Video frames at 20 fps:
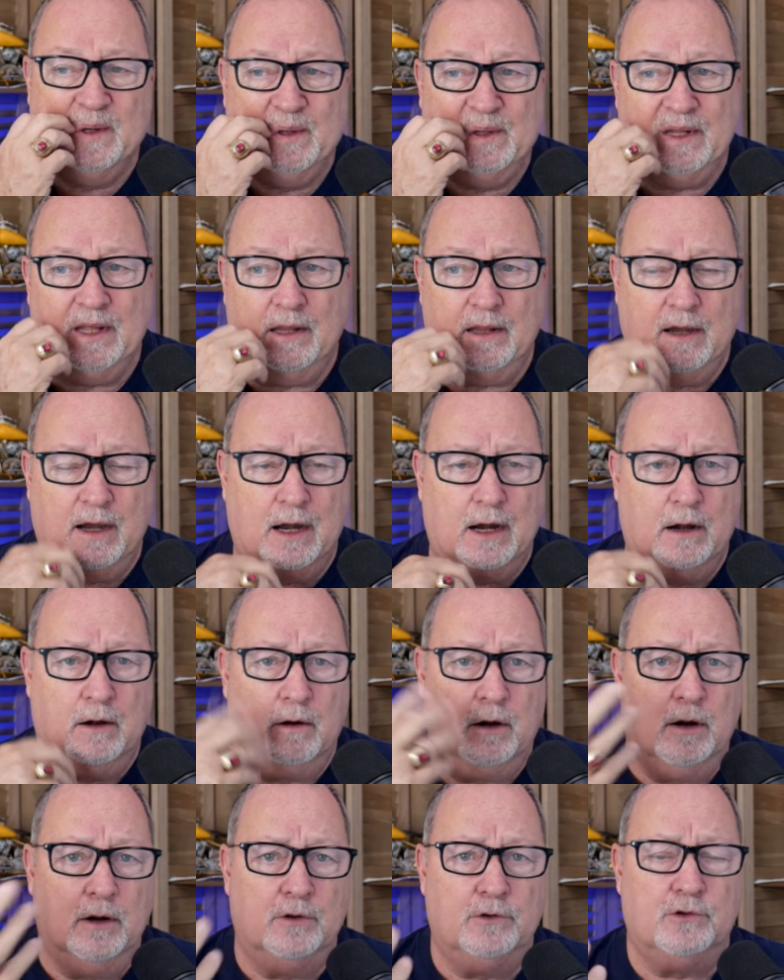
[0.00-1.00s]
Now, the higher
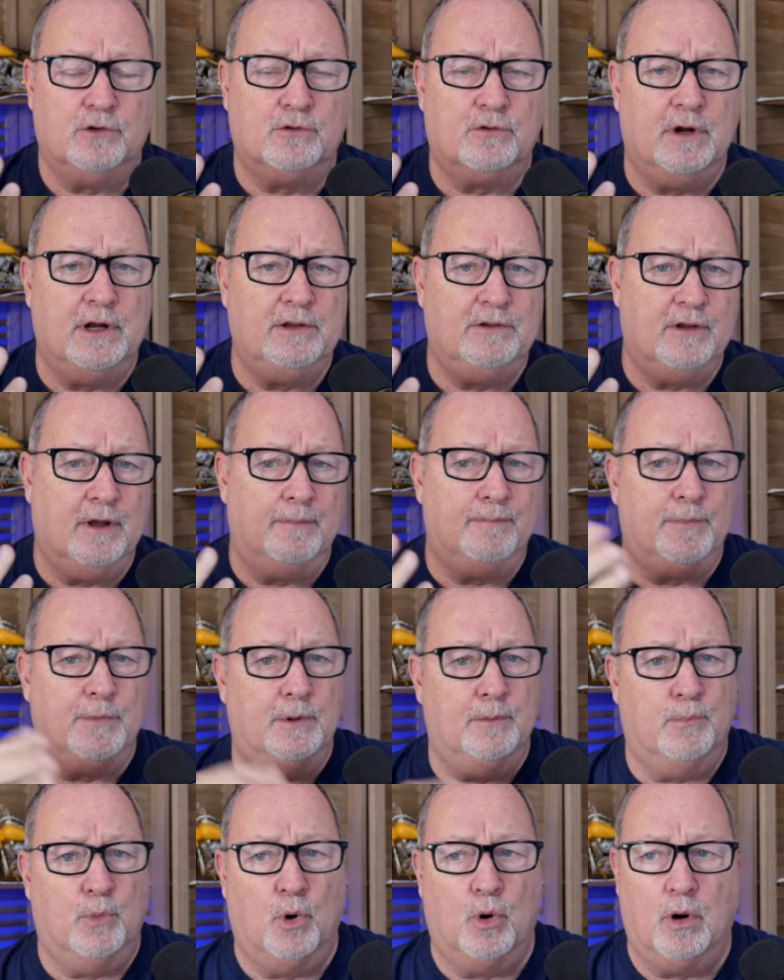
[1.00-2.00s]
our interest rates up,
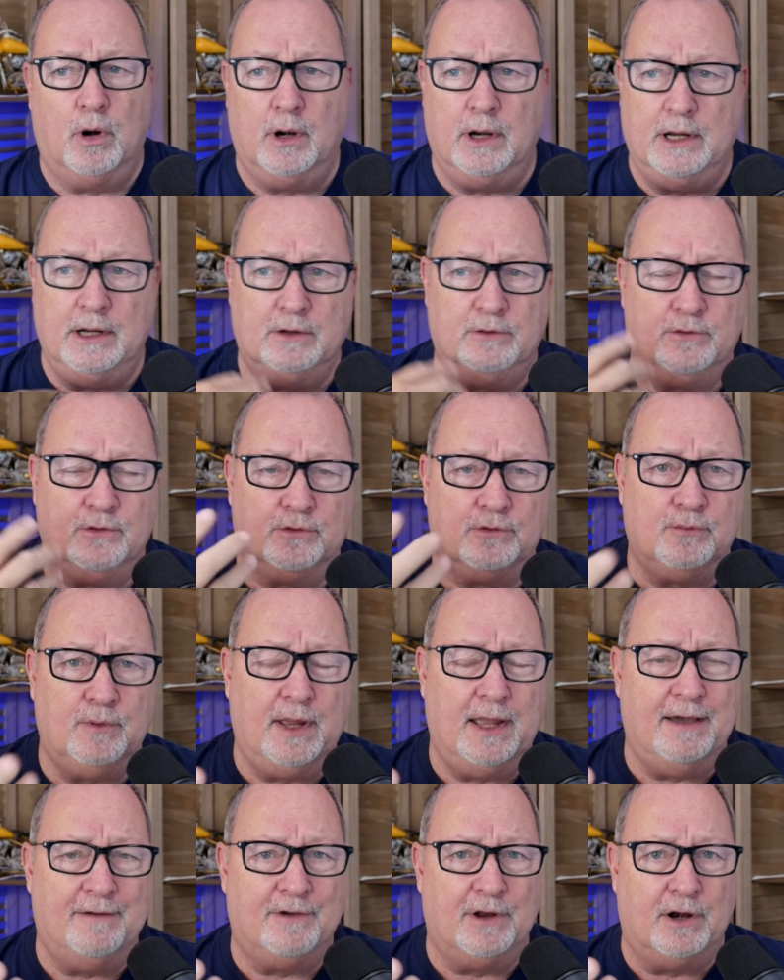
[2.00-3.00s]
the more interest
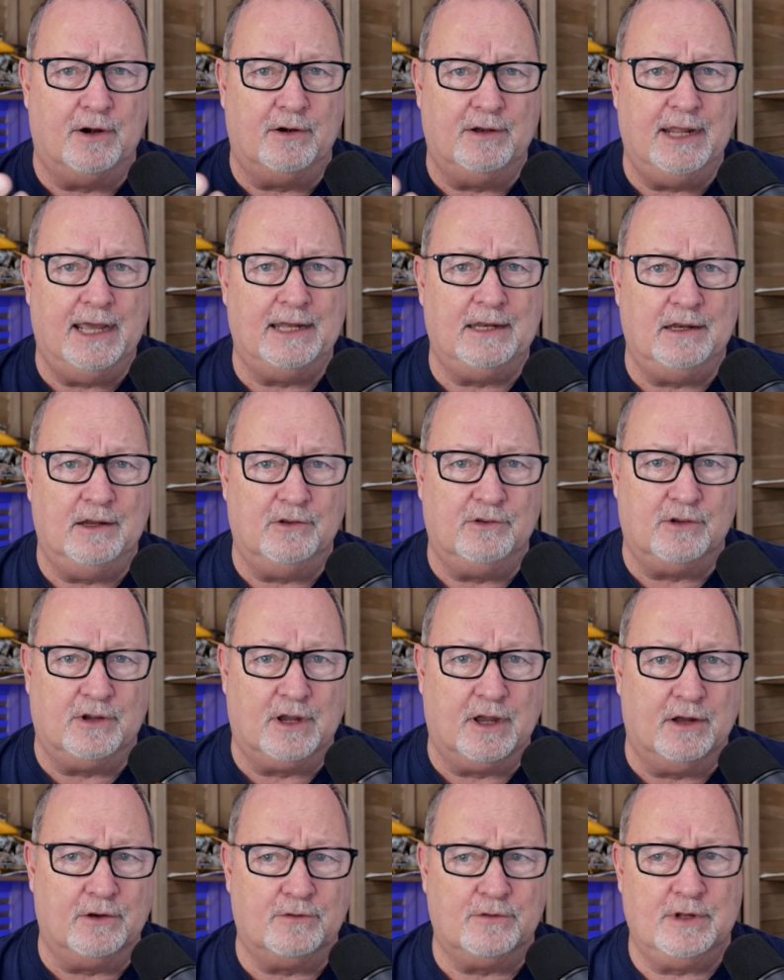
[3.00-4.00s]
we have on our debt as a
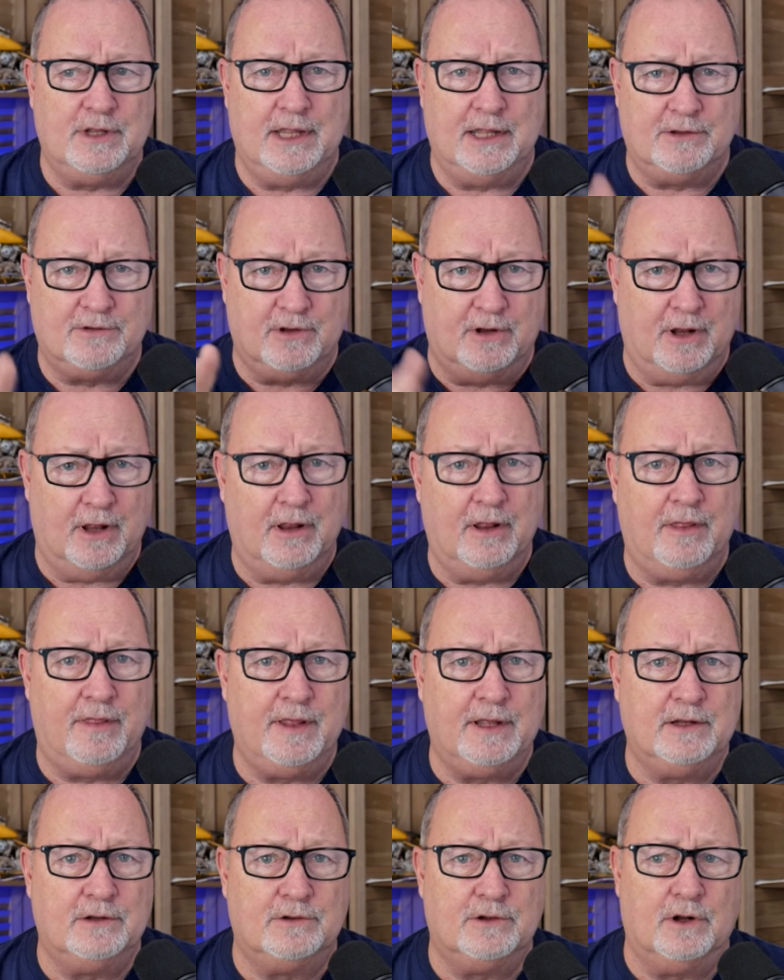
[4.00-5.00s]
country. That's another
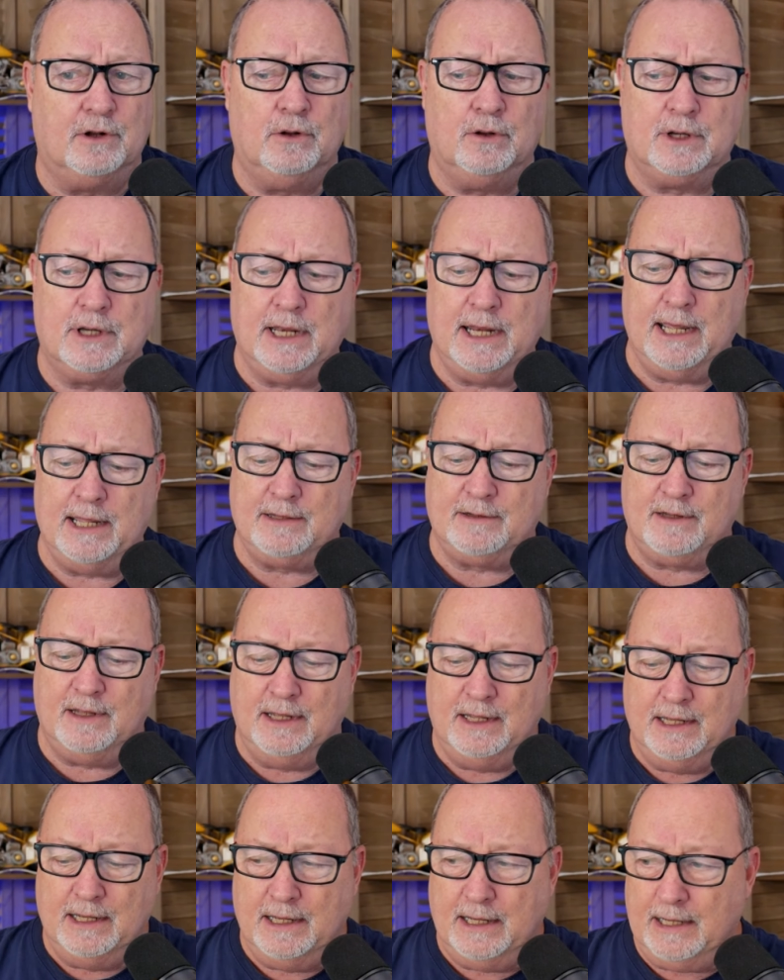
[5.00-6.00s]
thing that they're looking at.
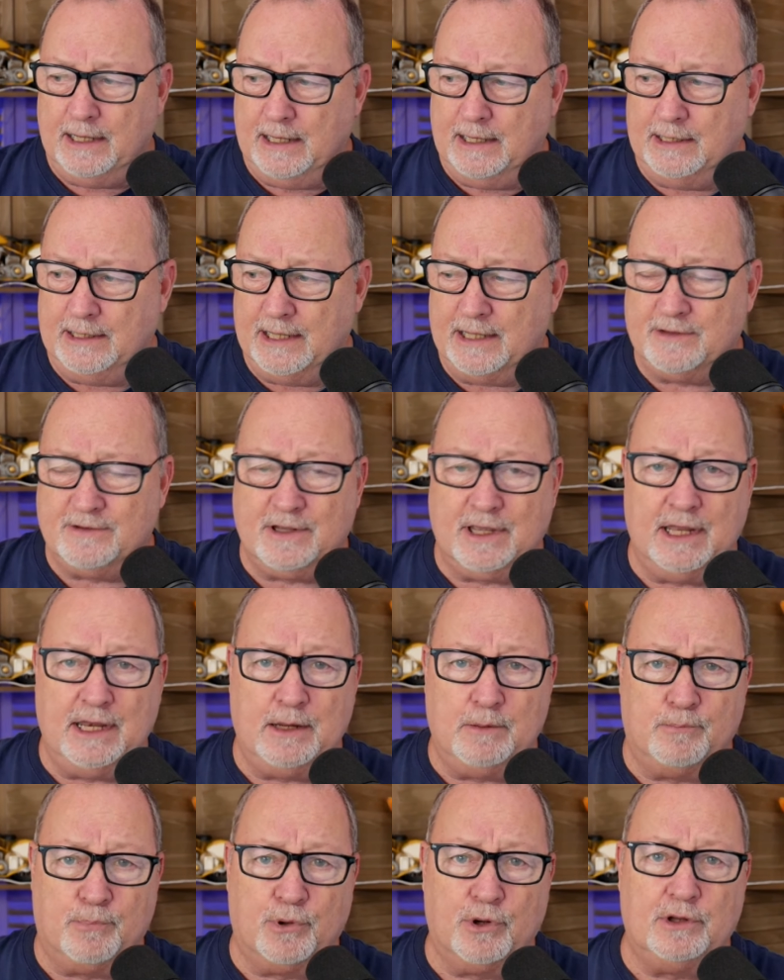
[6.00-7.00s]
And that's
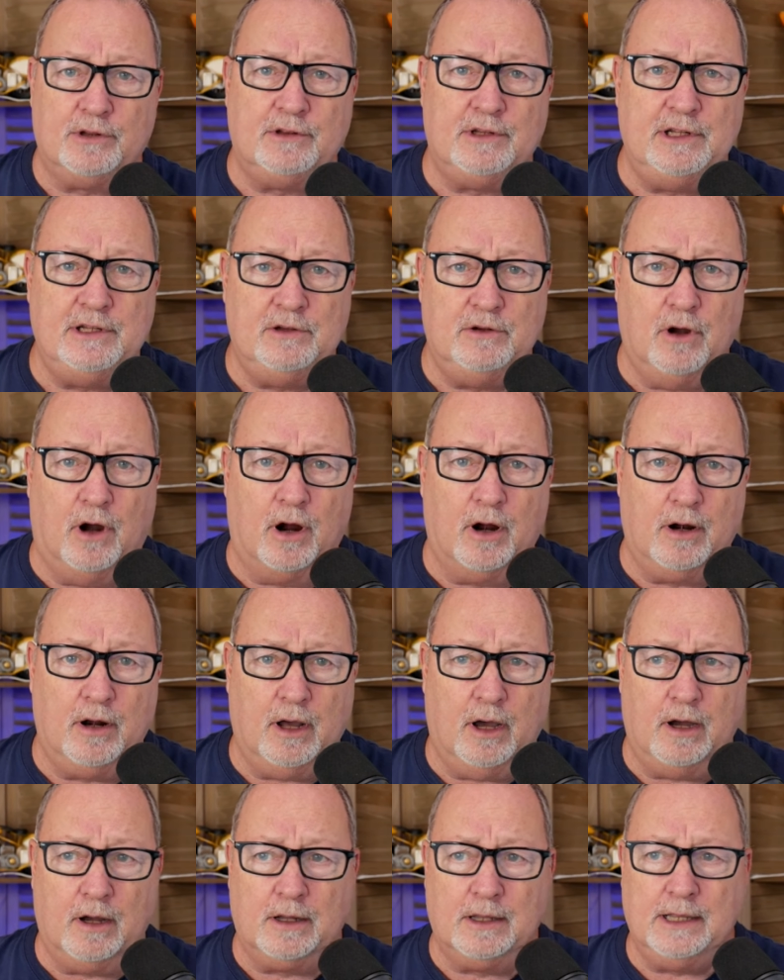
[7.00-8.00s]
getting pretty darn
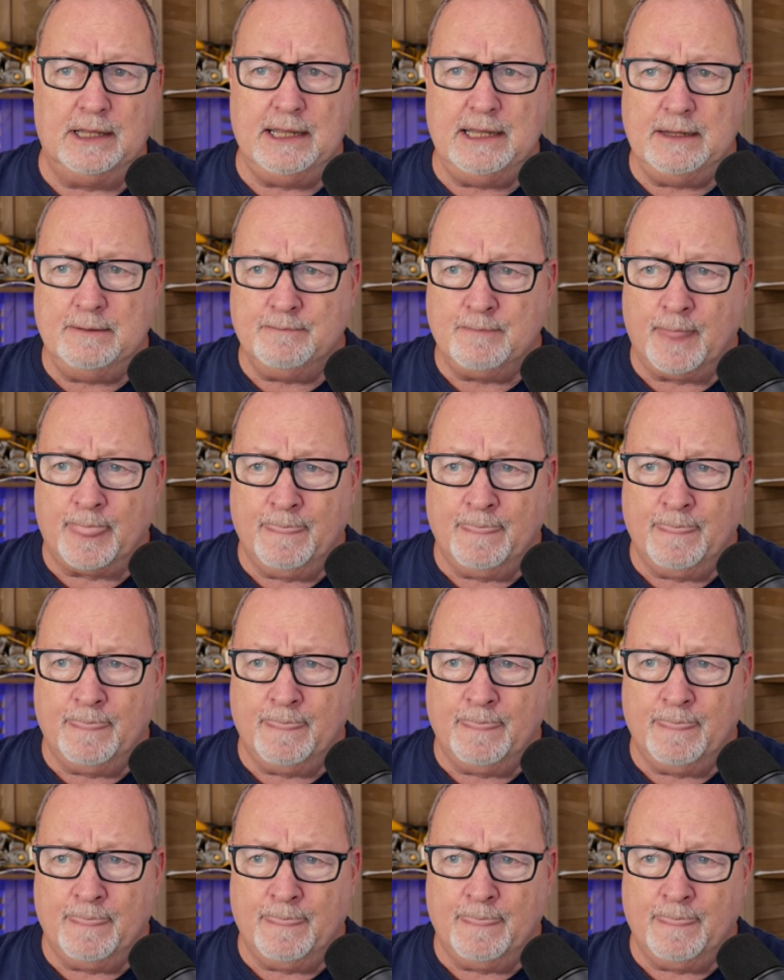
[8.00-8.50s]
ugly